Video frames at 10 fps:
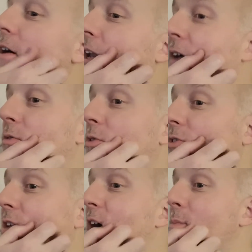Now, if you
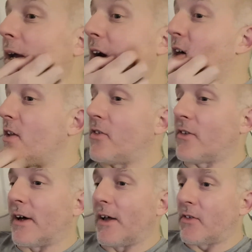want to know how big other
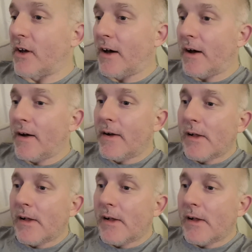stars are,